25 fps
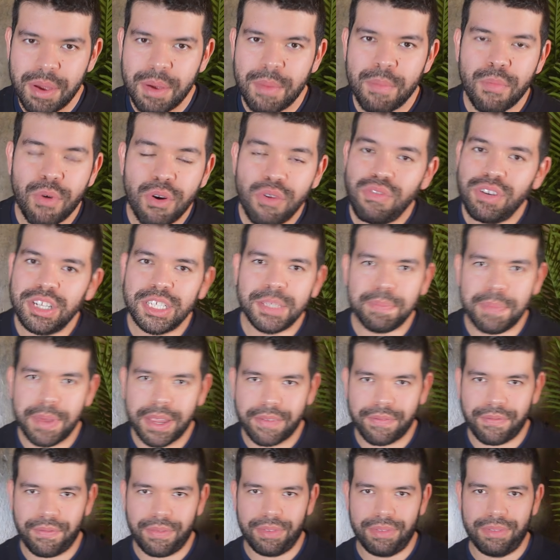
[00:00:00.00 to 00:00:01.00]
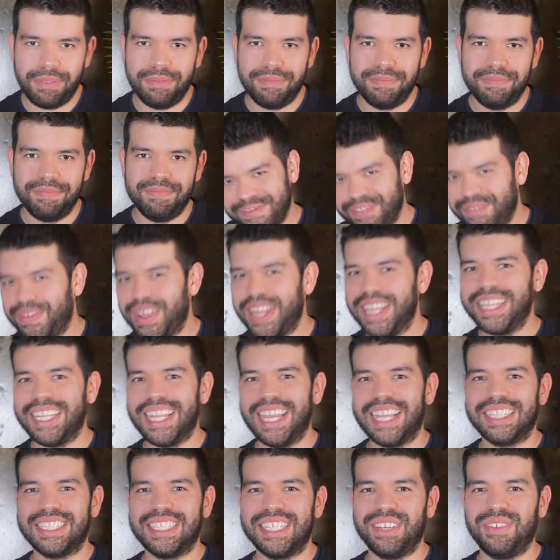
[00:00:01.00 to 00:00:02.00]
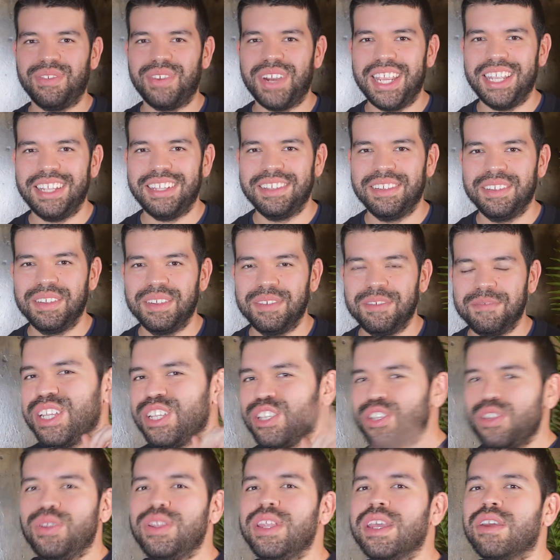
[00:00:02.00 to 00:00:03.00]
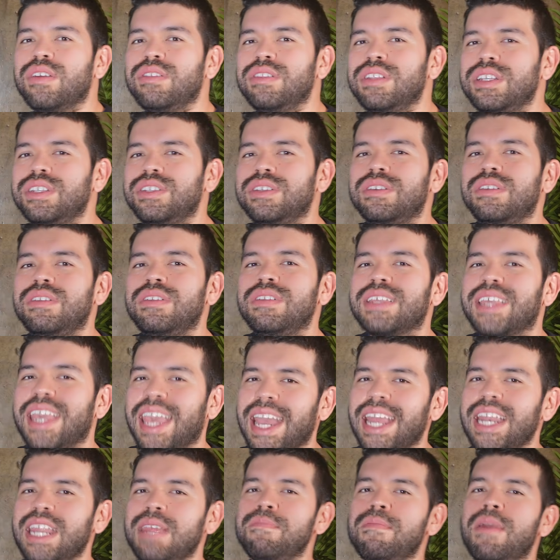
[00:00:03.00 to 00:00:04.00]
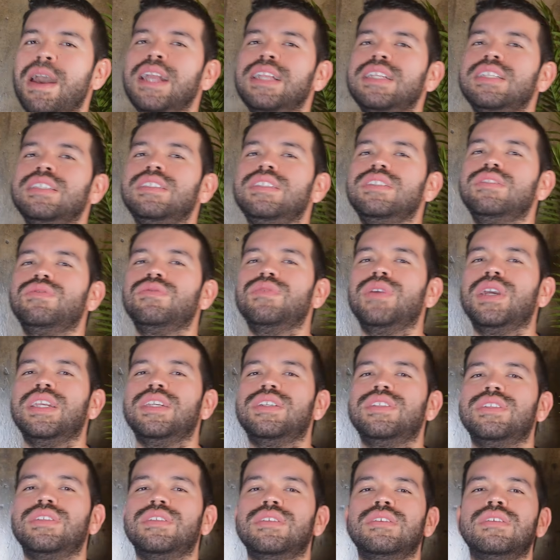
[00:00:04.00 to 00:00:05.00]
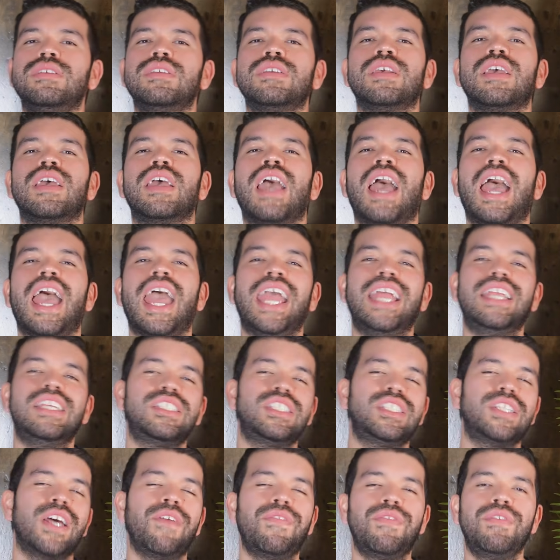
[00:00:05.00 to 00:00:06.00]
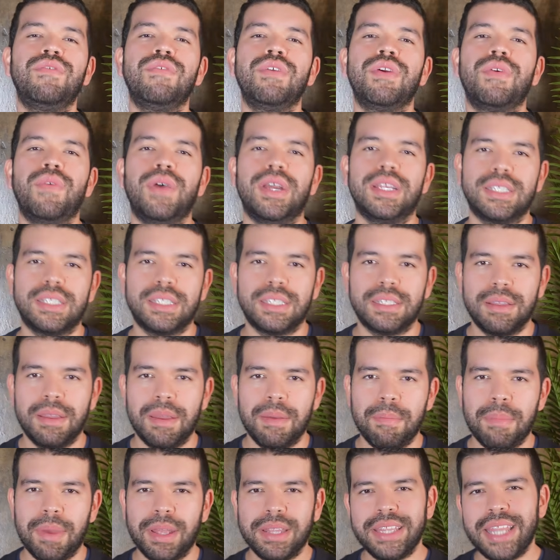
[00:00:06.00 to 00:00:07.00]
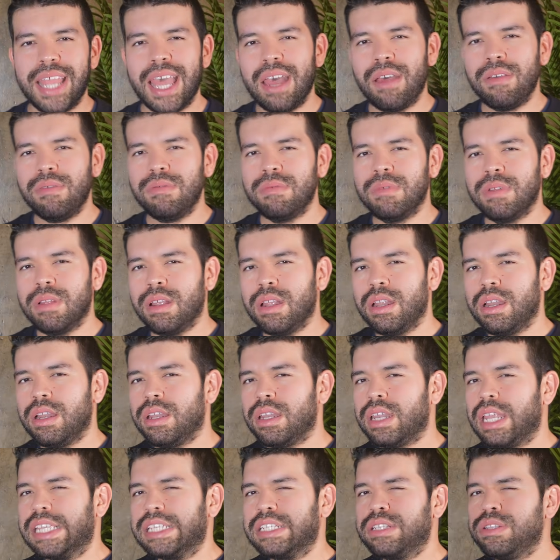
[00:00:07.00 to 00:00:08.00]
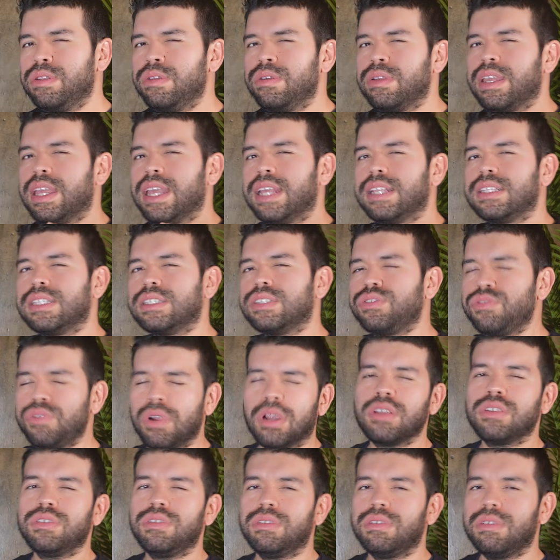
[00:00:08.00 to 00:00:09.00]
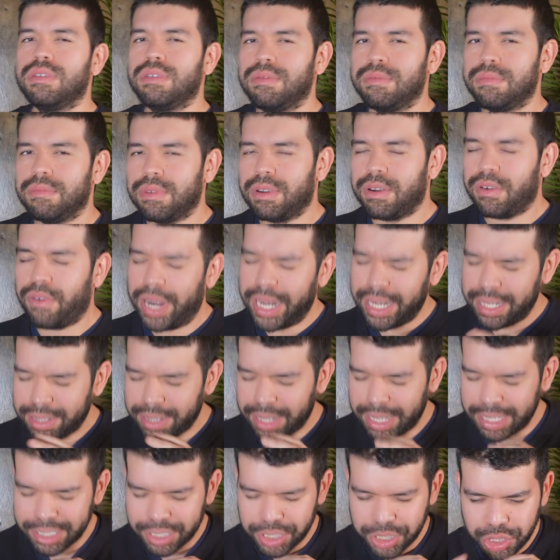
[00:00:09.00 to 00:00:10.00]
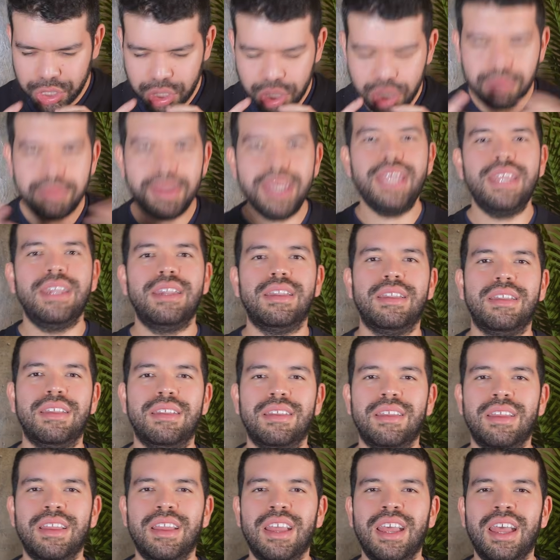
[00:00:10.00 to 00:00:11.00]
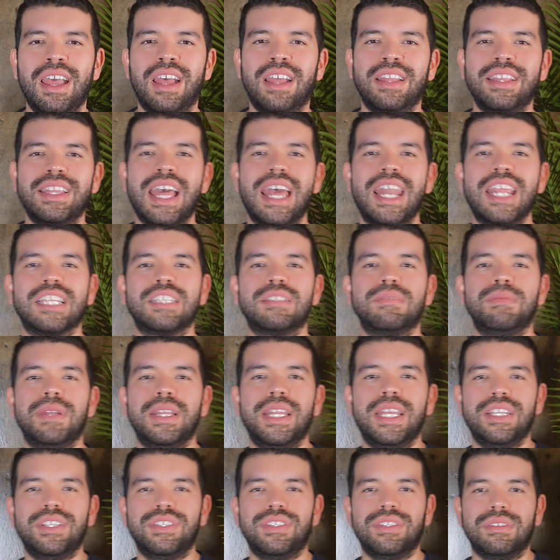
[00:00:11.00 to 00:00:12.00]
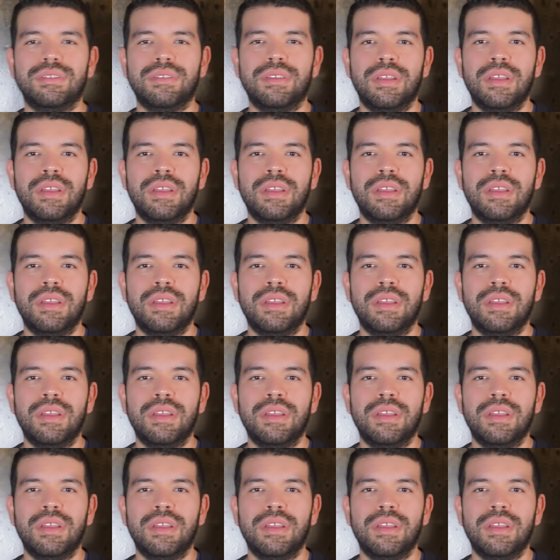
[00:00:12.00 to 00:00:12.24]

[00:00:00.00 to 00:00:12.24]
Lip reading: more respectful. Fantastic, right? So the conditional can imagine situations and soften requests. But now, let's look at the structure, right? Let's zoom in that explanation,